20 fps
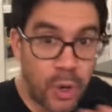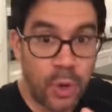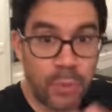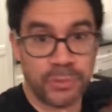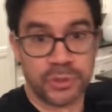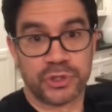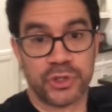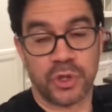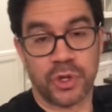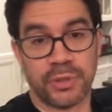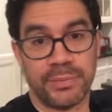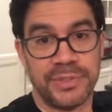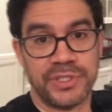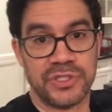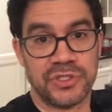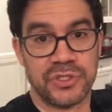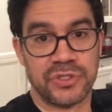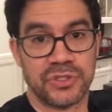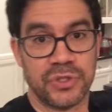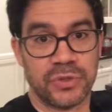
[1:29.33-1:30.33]
Almost all
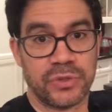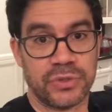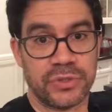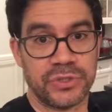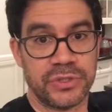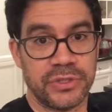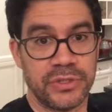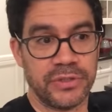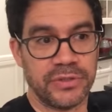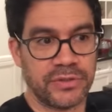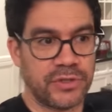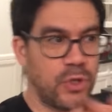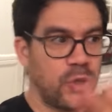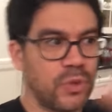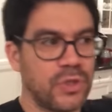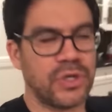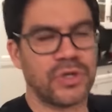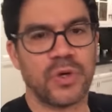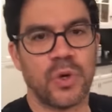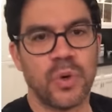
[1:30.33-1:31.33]
business owners.
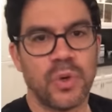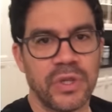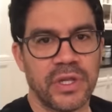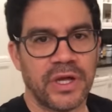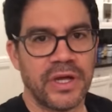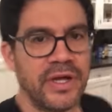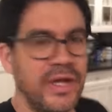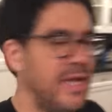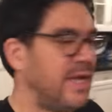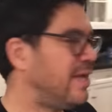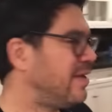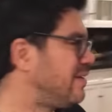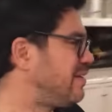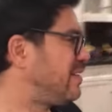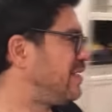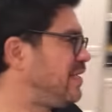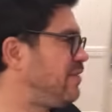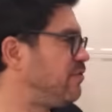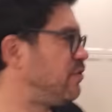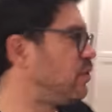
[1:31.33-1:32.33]
Coca-Cola
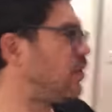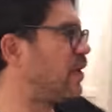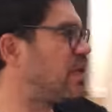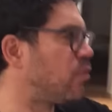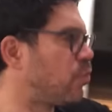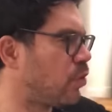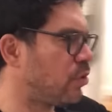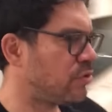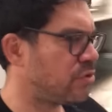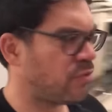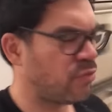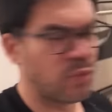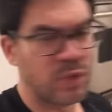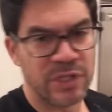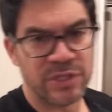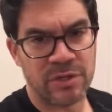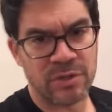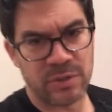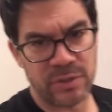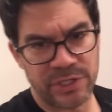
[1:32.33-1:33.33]
doesn't even know how to run,
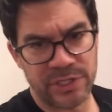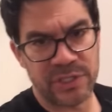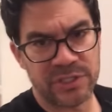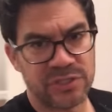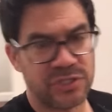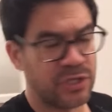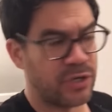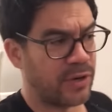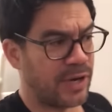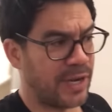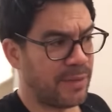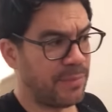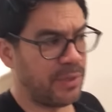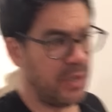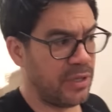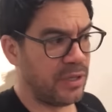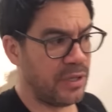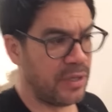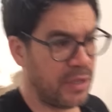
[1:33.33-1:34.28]
run their own Instagram.